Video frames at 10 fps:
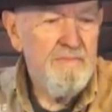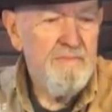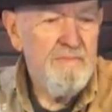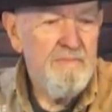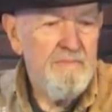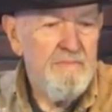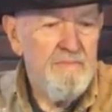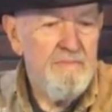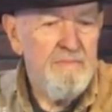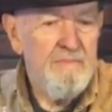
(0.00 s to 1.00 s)

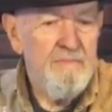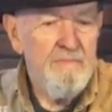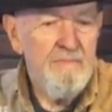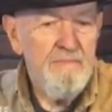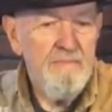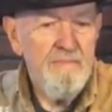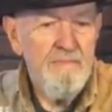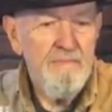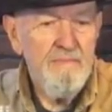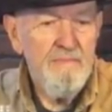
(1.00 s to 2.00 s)

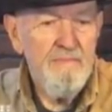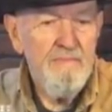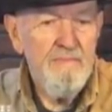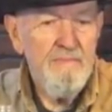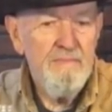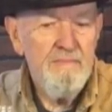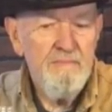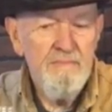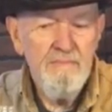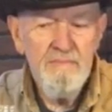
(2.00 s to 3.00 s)

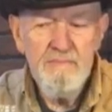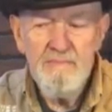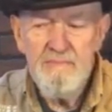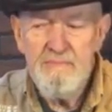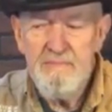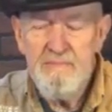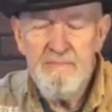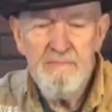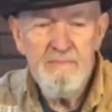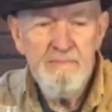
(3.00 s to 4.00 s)

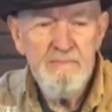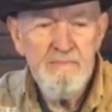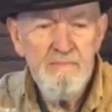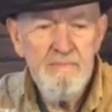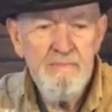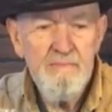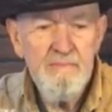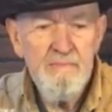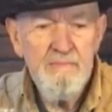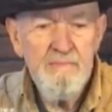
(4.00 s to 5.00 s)

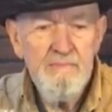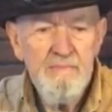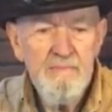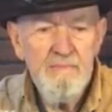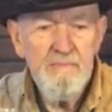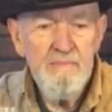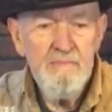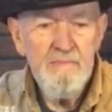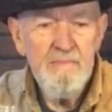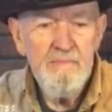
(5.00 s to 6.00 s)

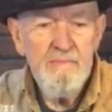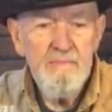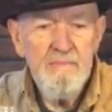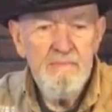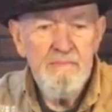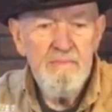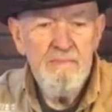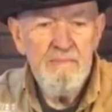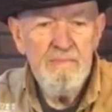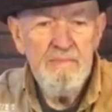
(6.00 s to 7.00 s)

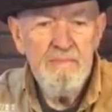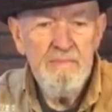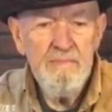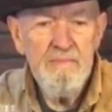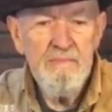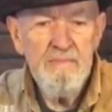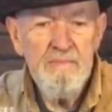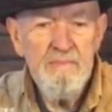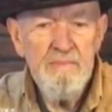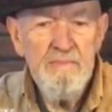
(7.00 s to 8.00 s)
The person shown says nothing.